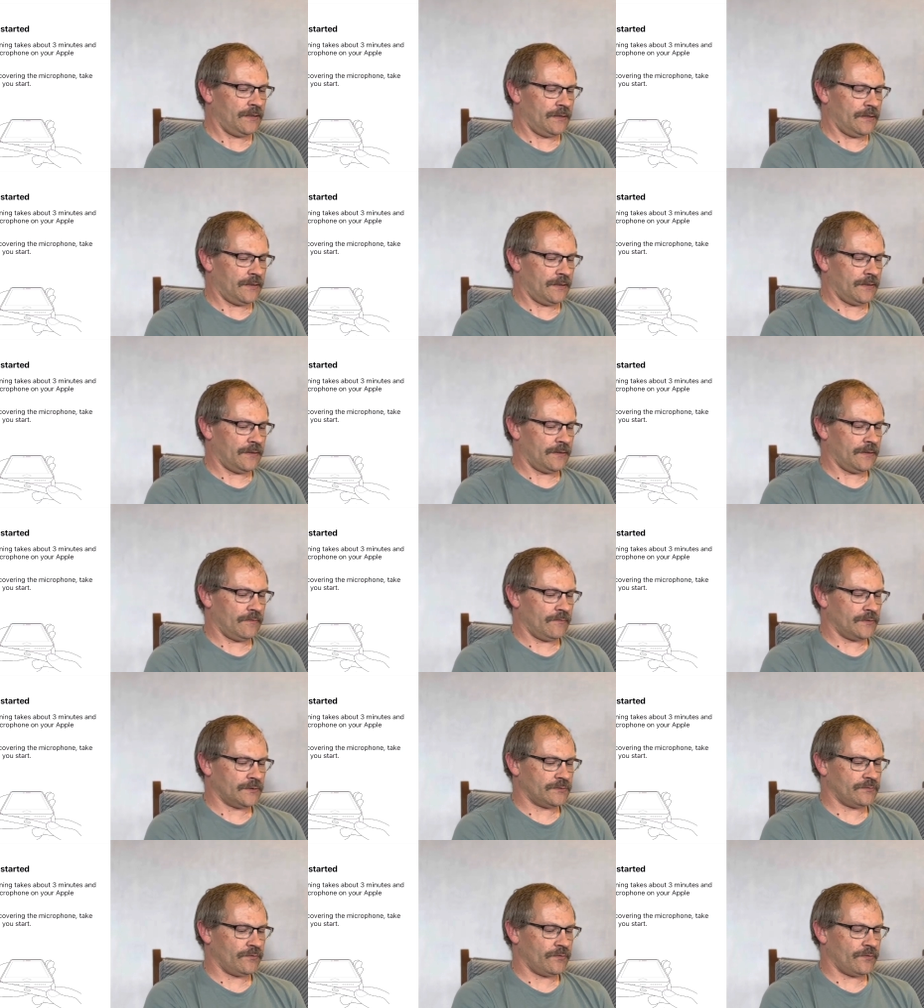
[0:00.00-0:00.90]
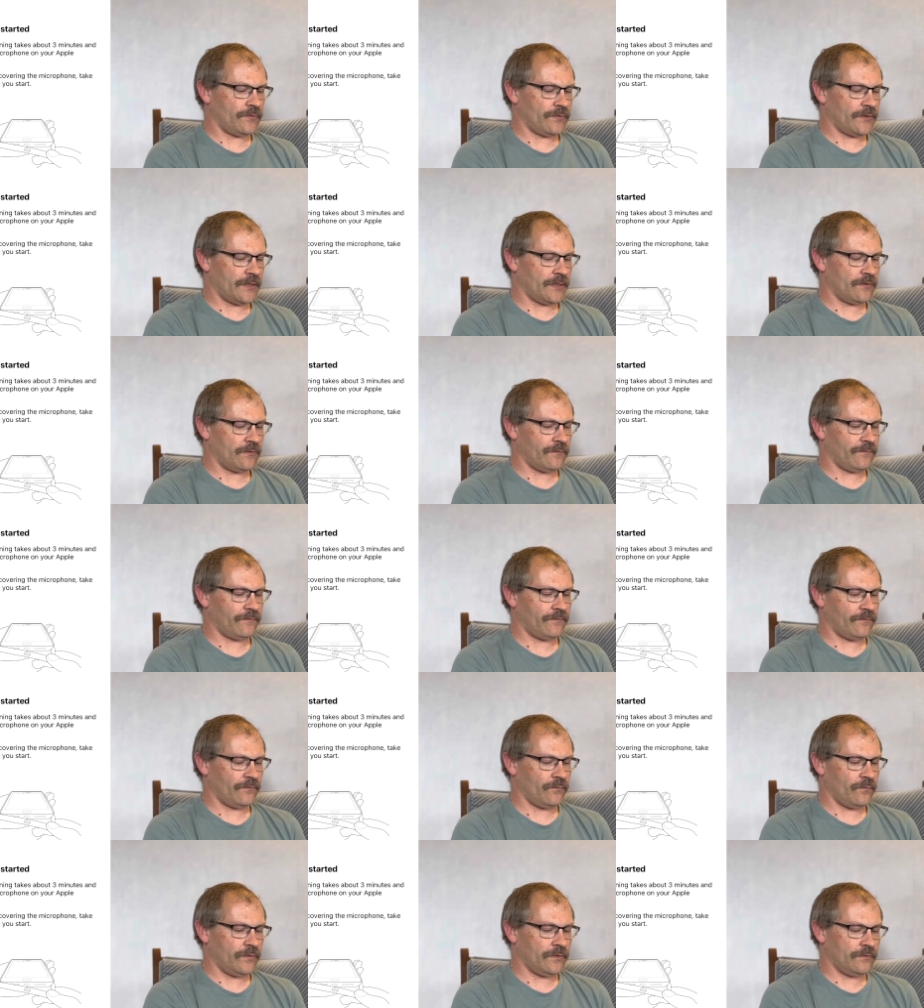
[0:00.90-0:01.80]
And then once we've got that off,
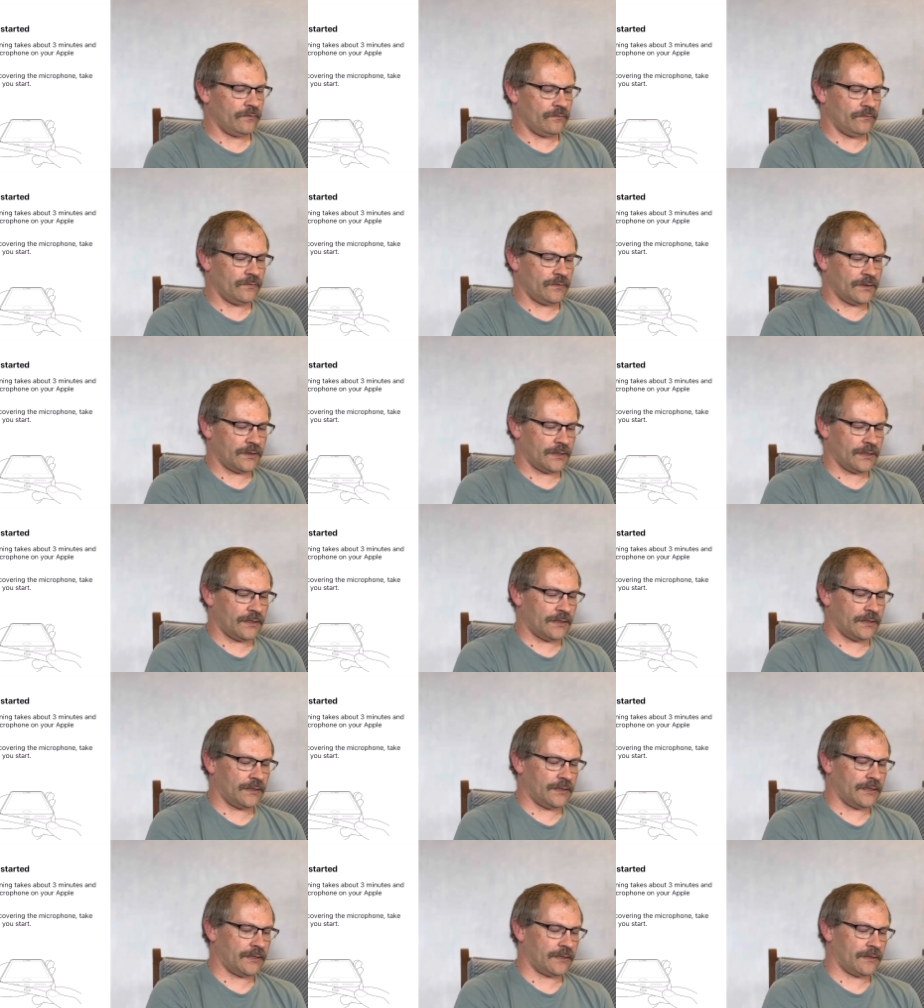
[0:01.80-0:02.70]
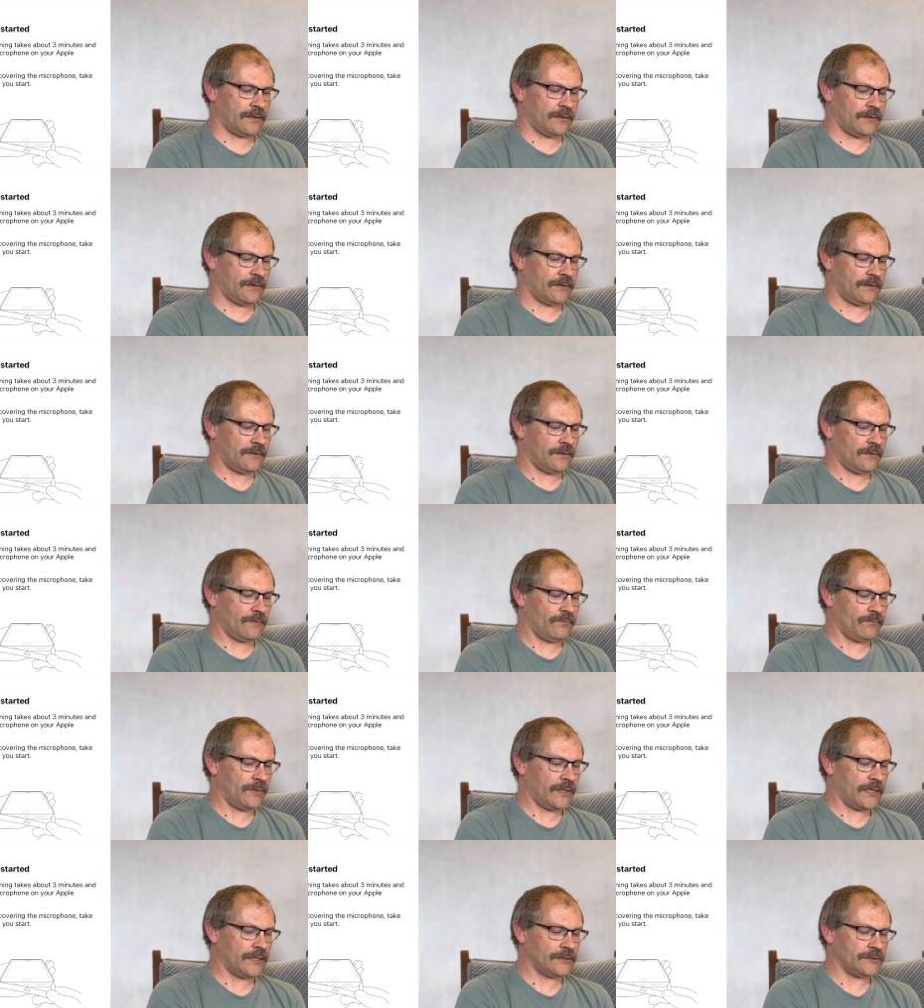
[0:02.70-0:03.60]
we'll click
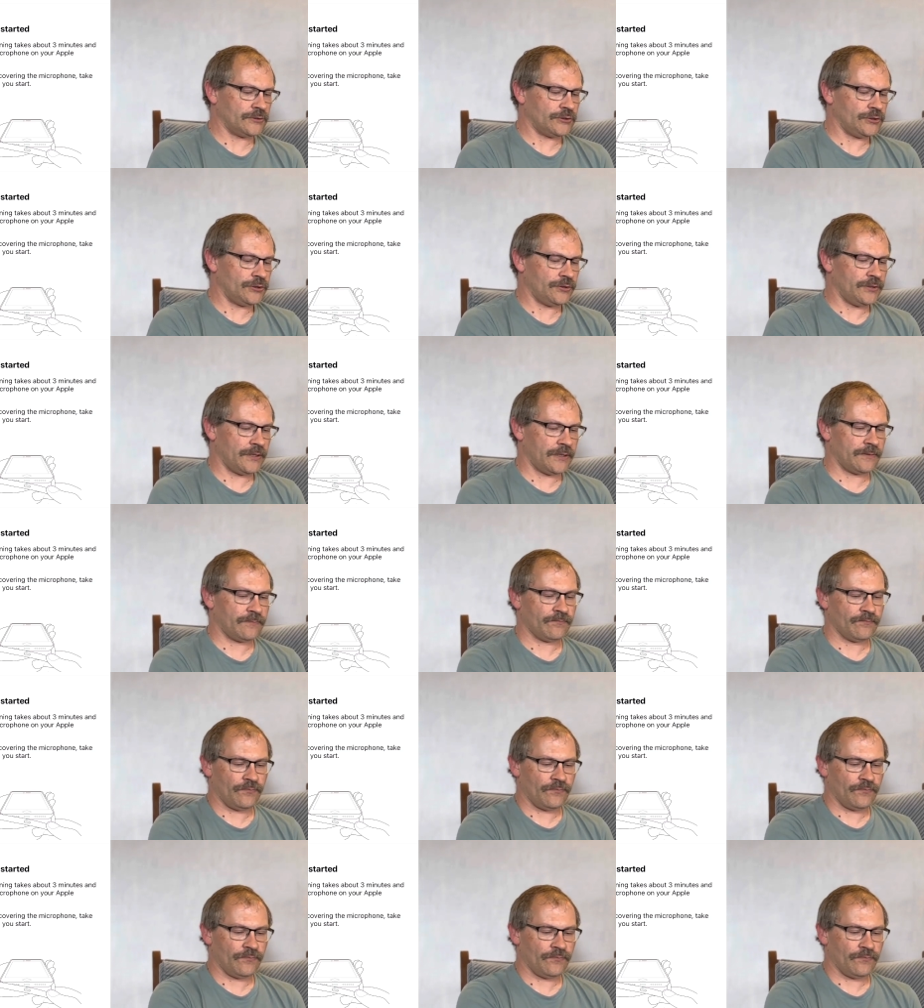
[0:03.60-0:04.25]
Begin Tuning.